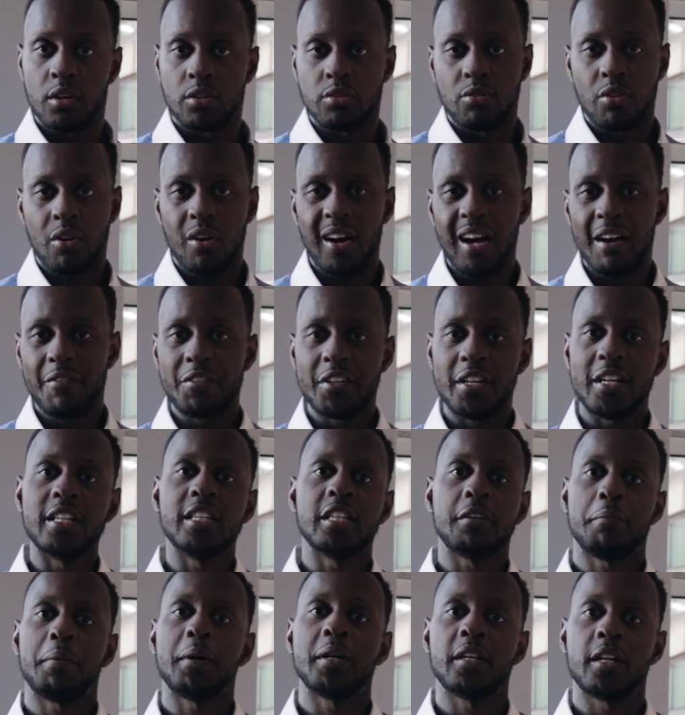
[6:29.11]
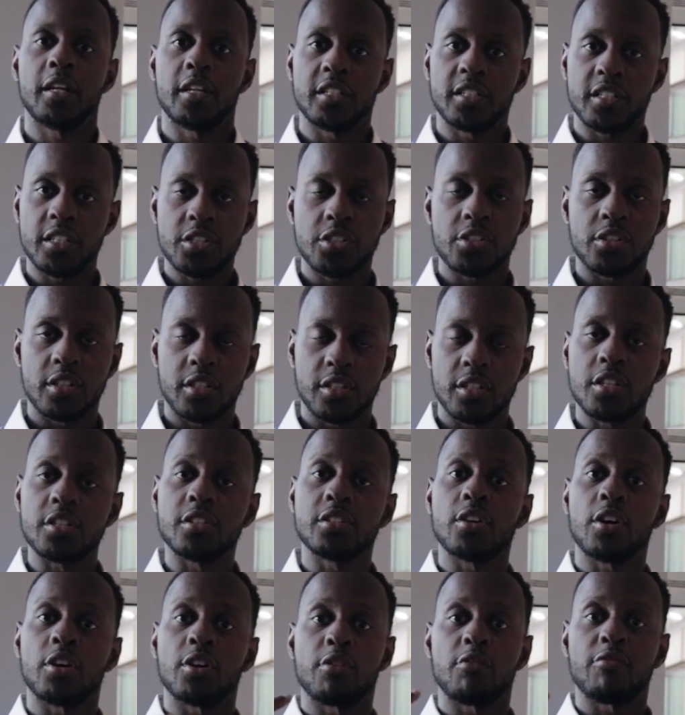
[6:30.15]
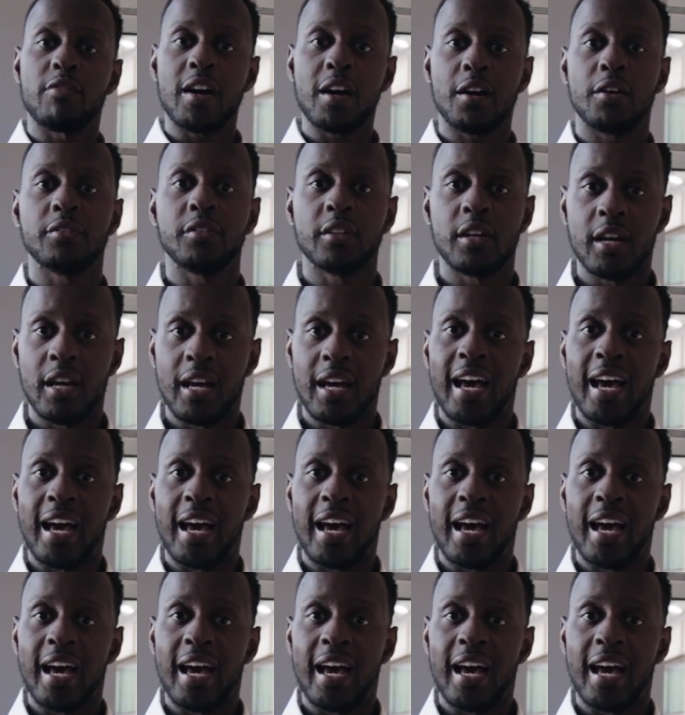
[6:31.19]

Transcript: You can't have an independent decision and then turn around